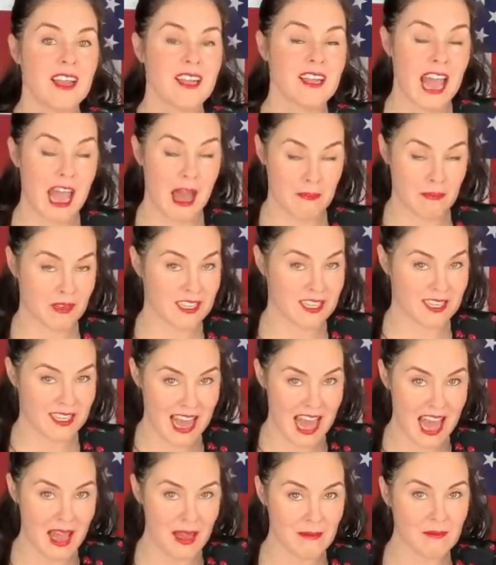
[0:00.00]
happen to
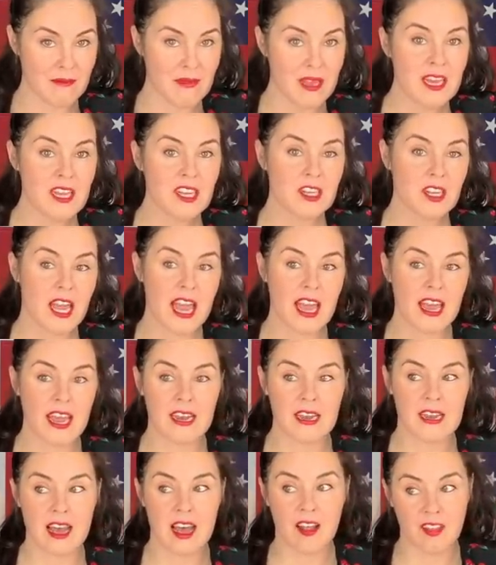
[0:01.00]
them.
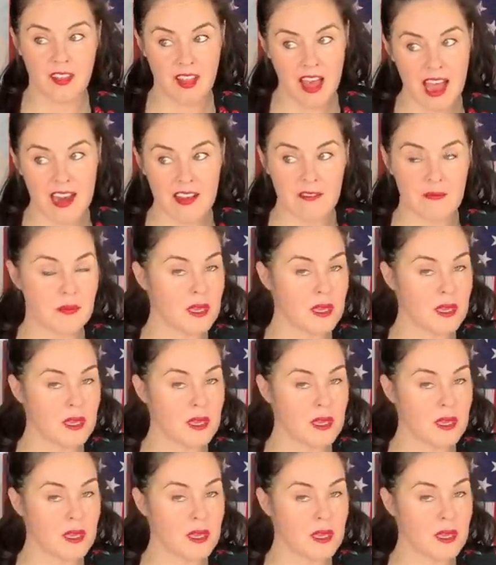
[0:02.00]
And a lot of